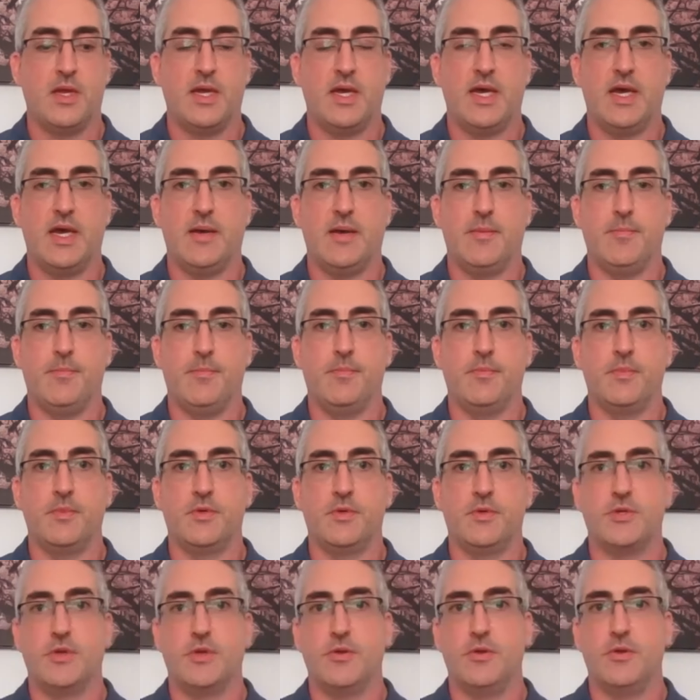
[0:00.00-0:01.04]

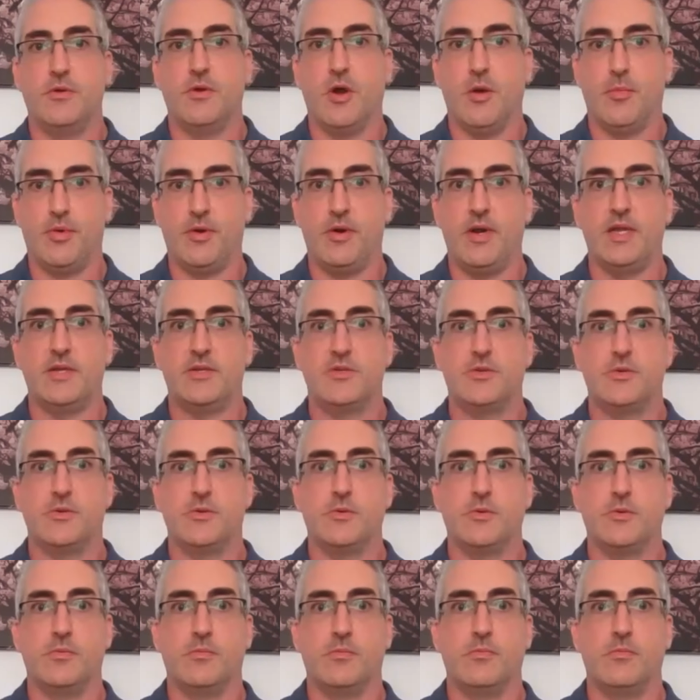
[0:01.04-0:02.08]
to
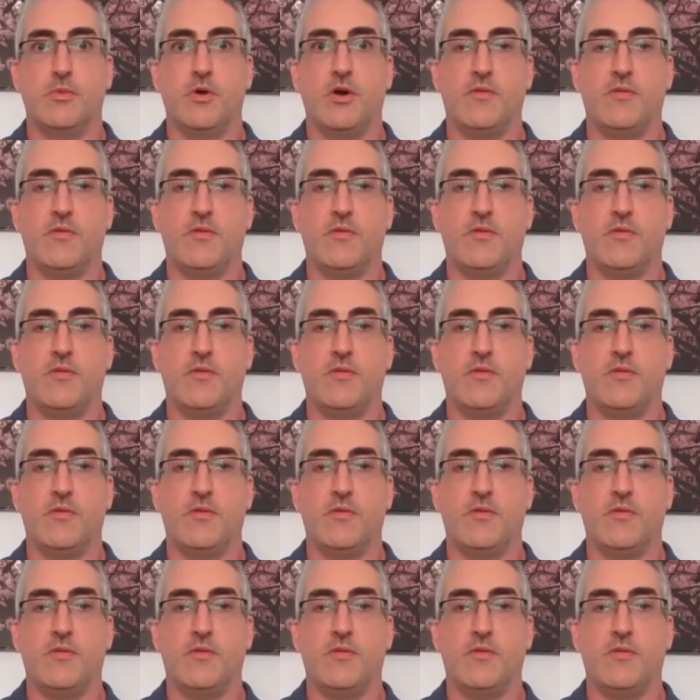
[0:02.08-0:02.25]
operational